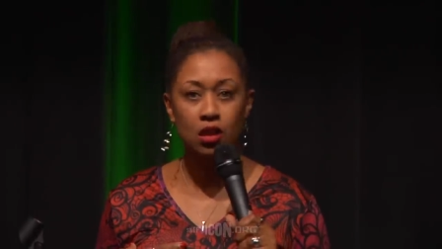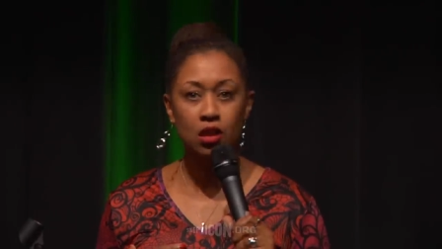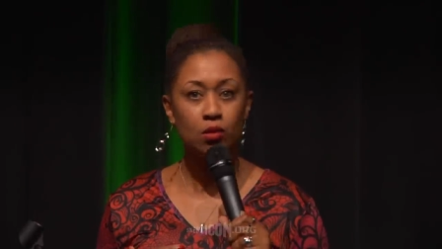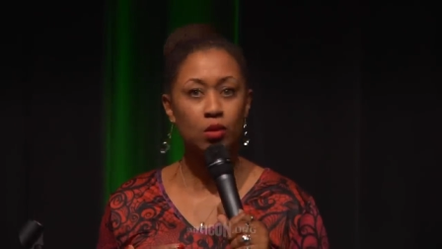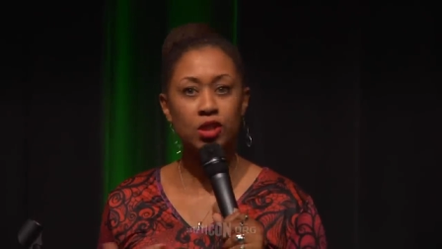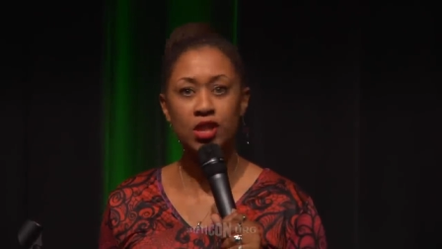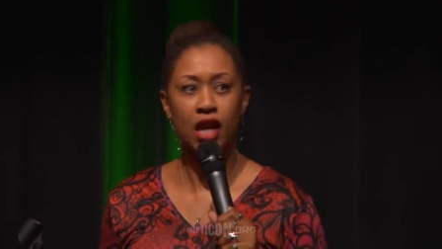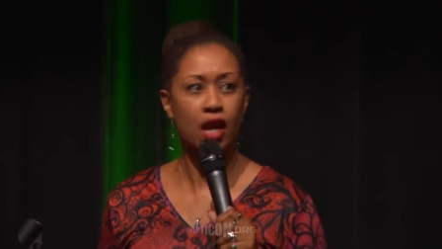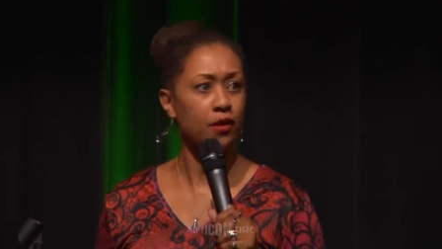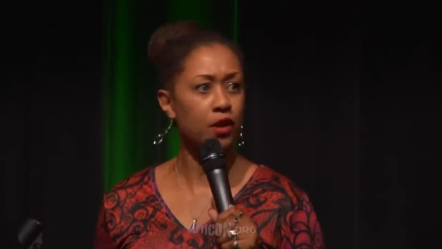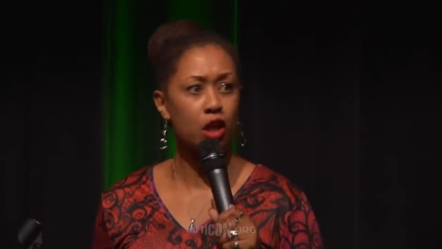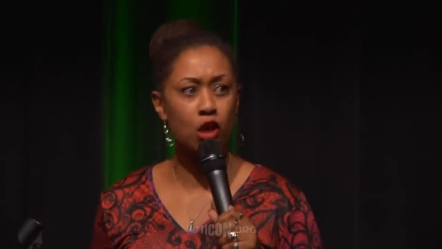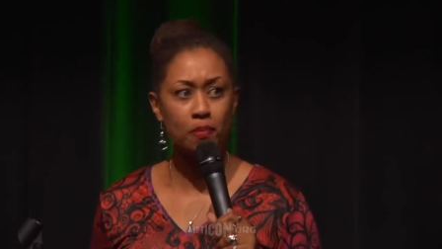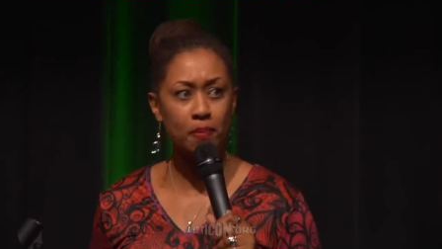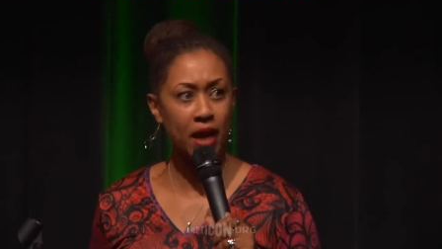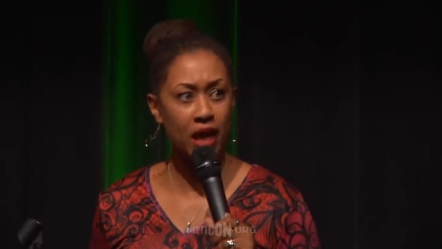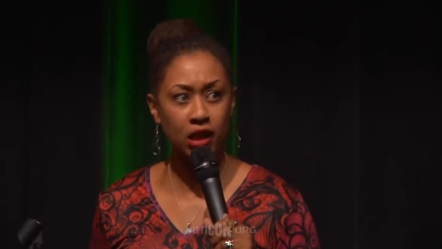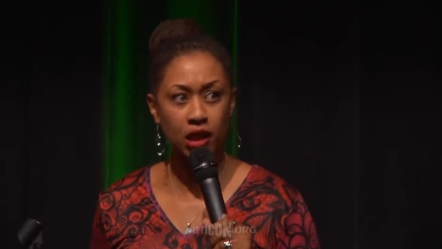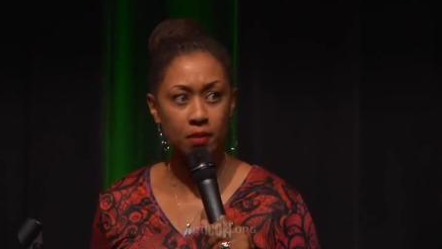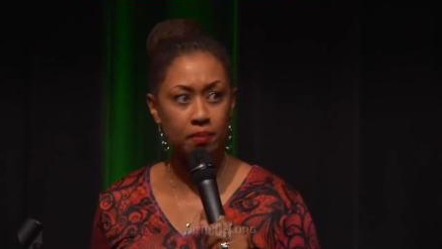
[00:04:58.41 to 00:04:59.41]
we're down her
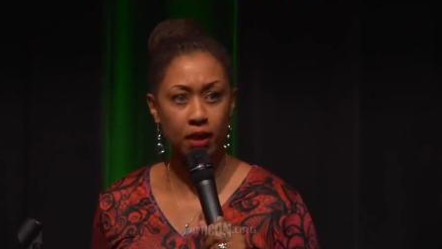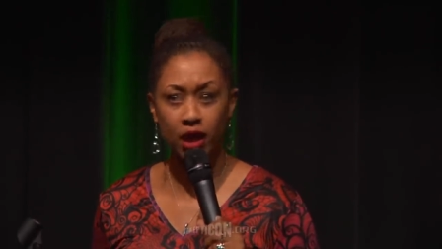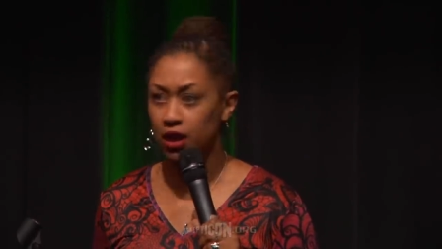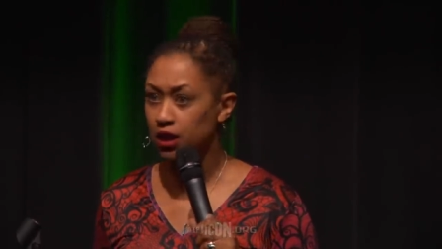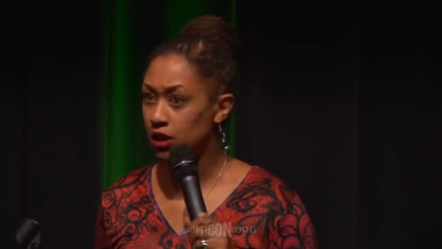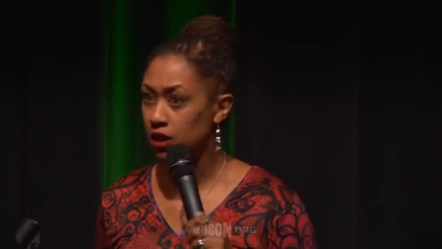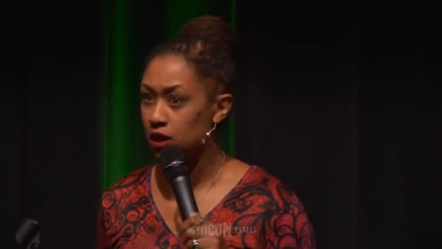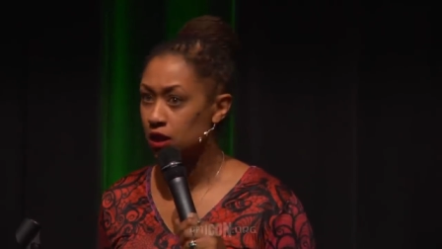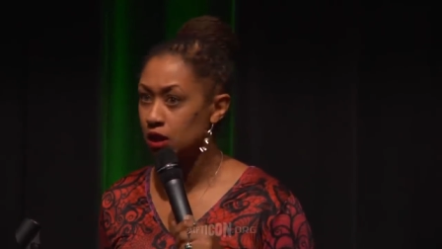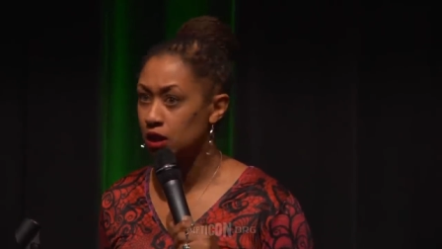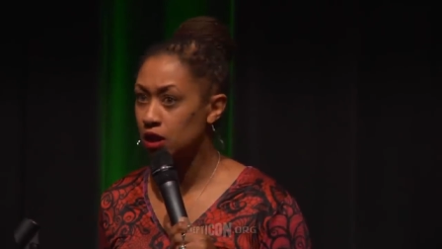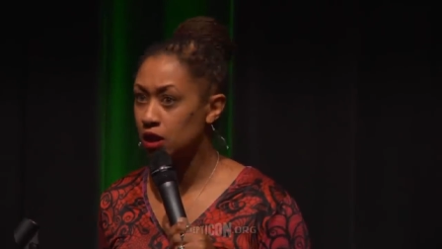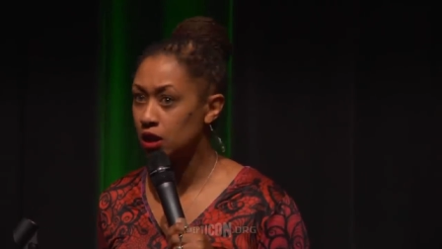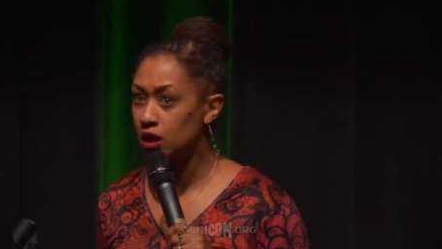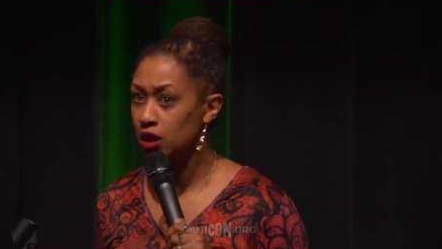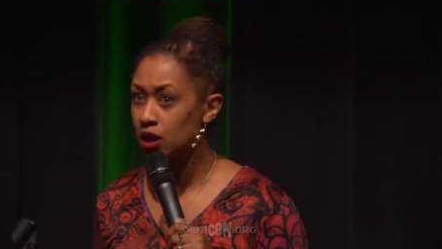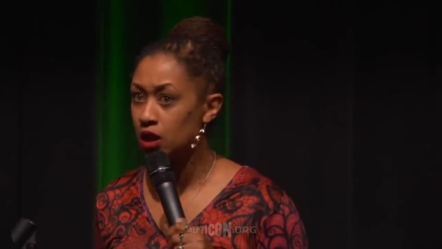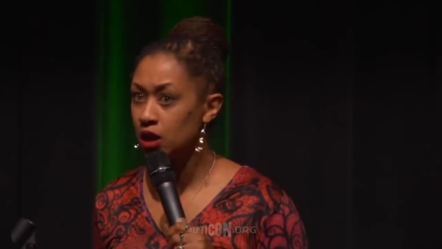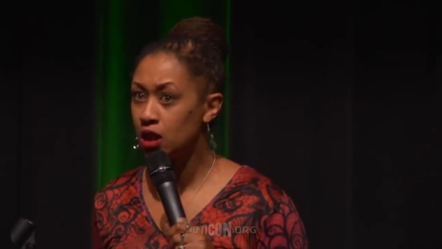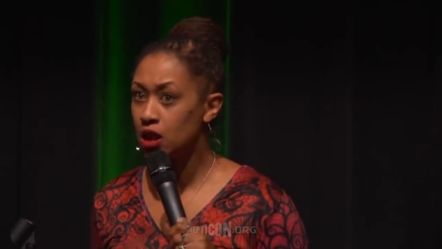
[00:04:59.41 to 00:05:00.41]
belly button.
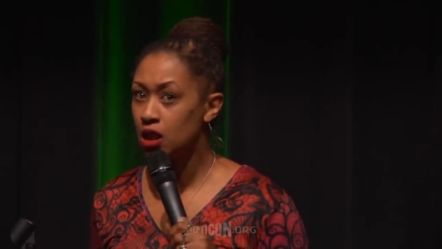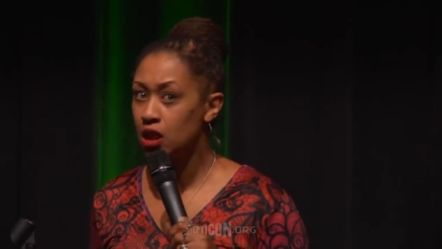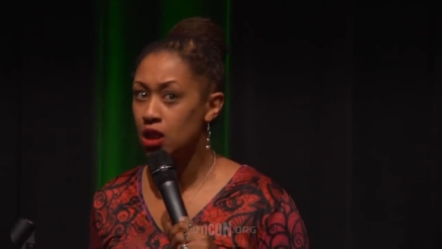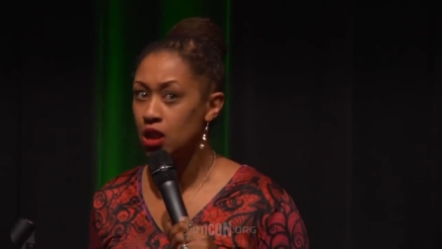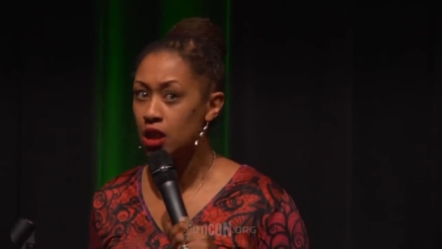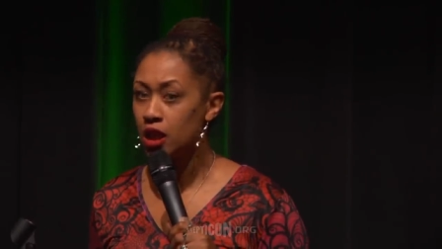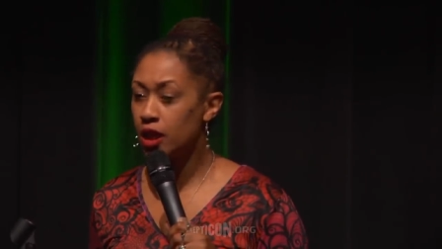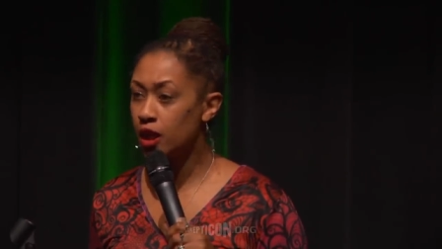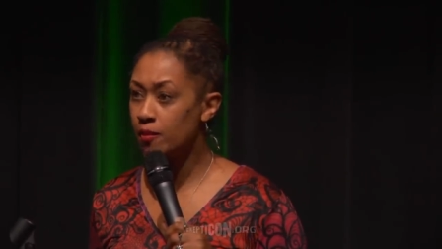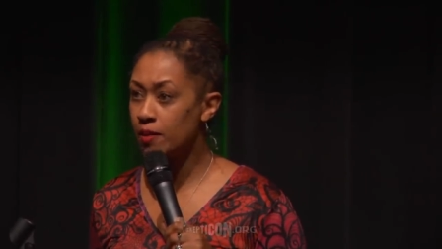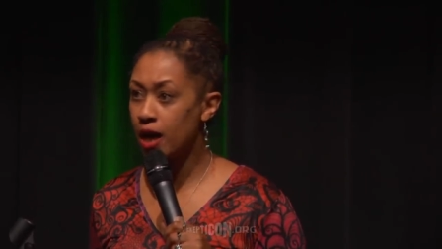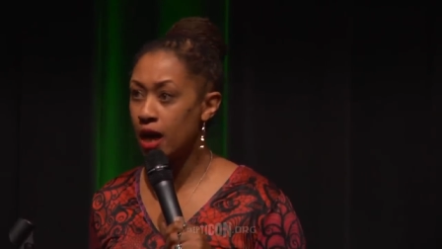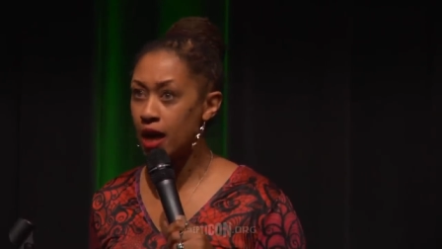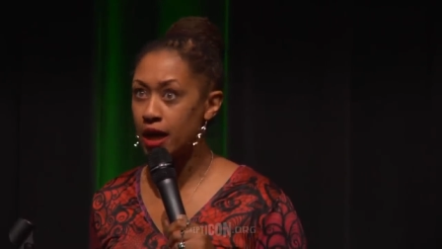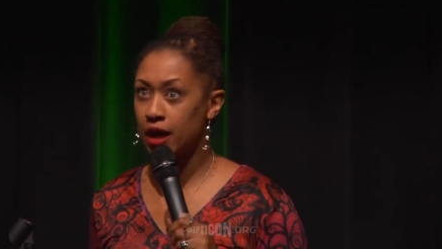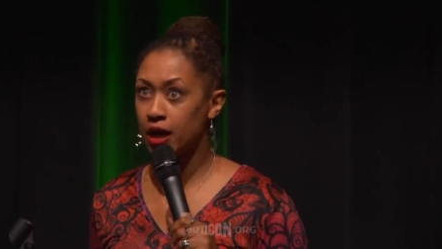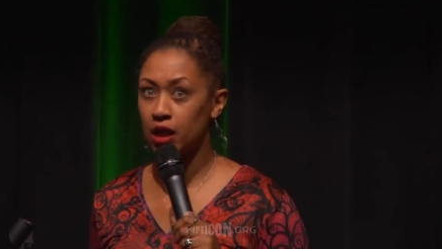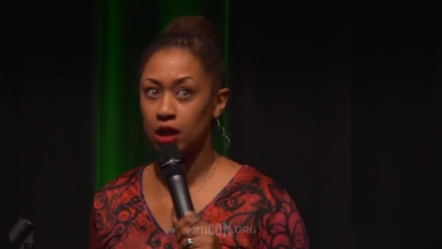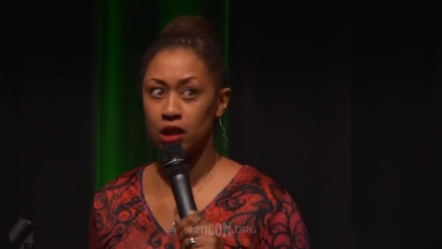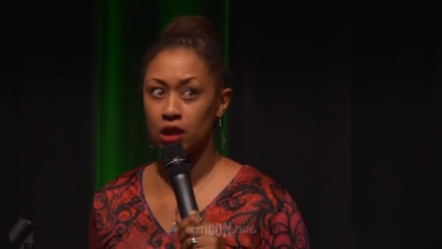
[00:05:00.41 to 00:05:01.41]
And I'm
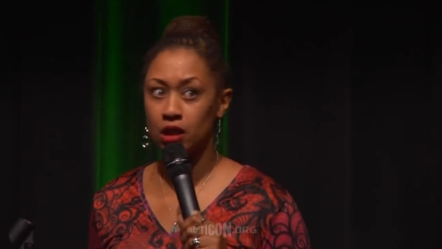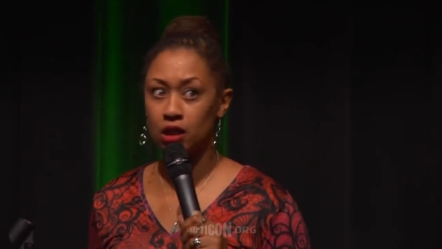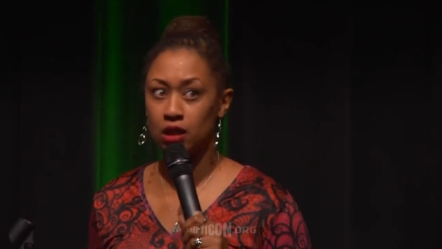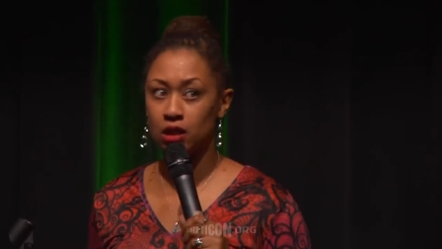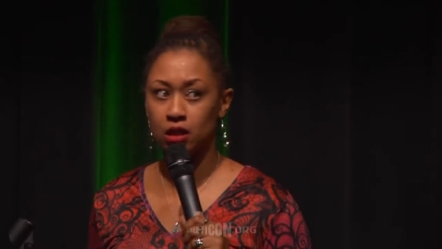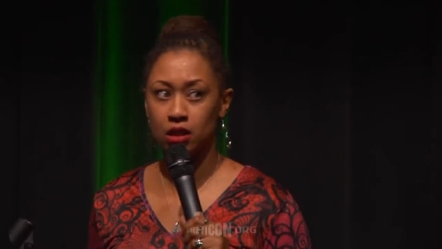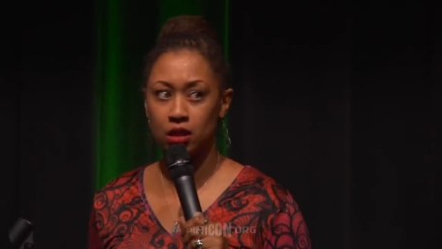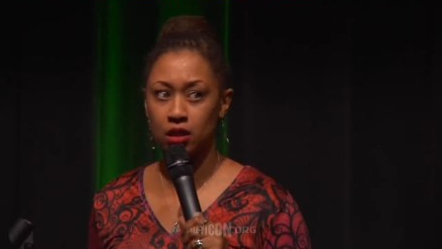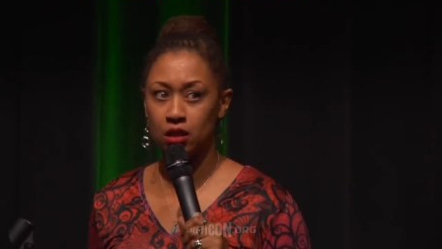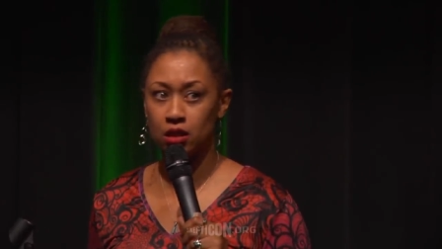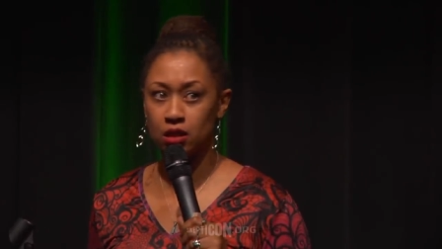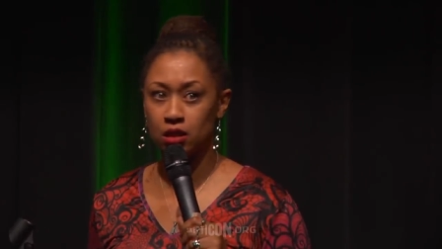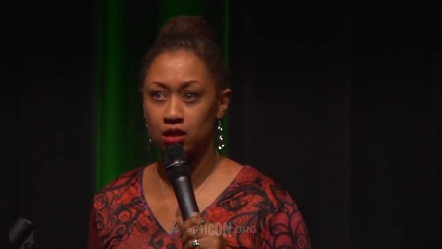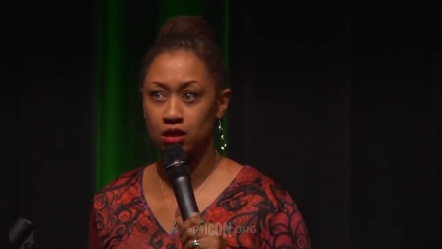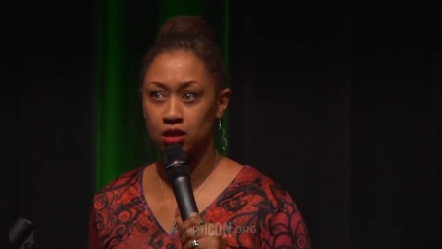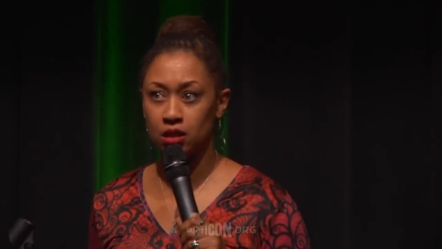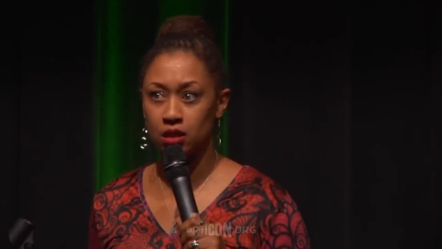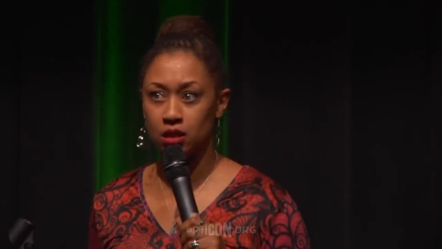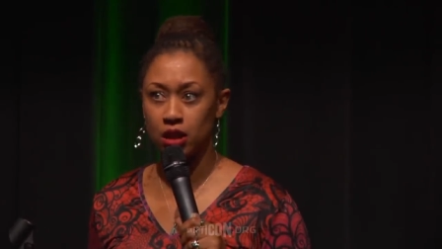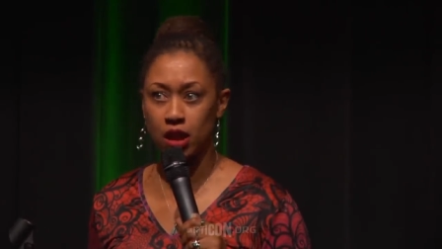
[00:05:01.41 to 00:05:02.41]
like,
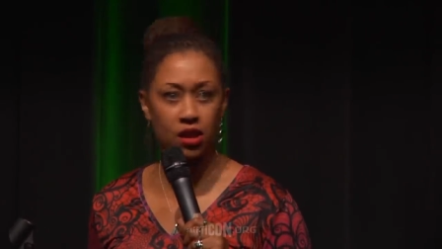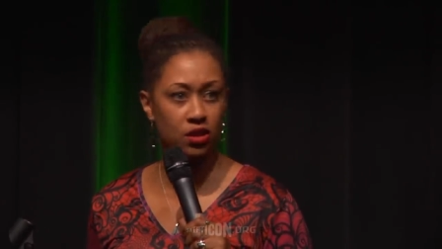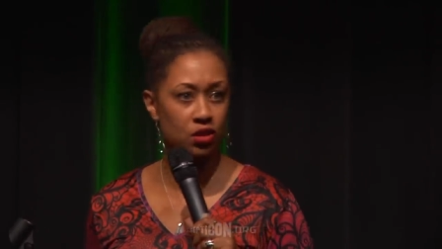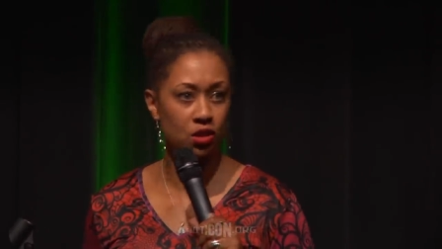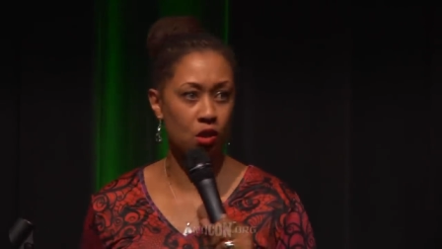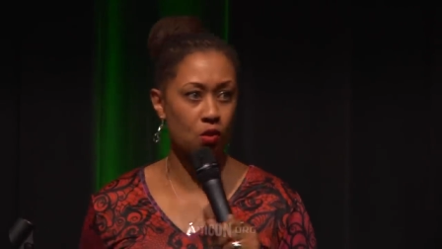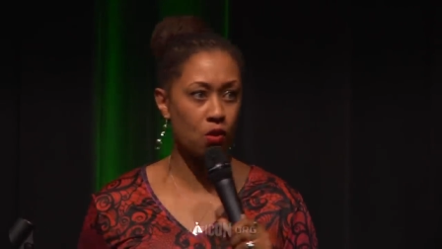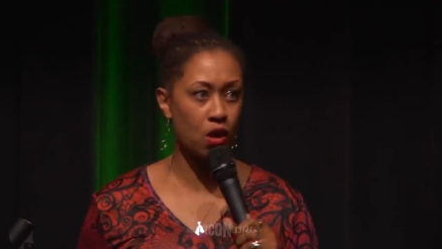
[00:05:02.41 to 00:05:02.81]
there's no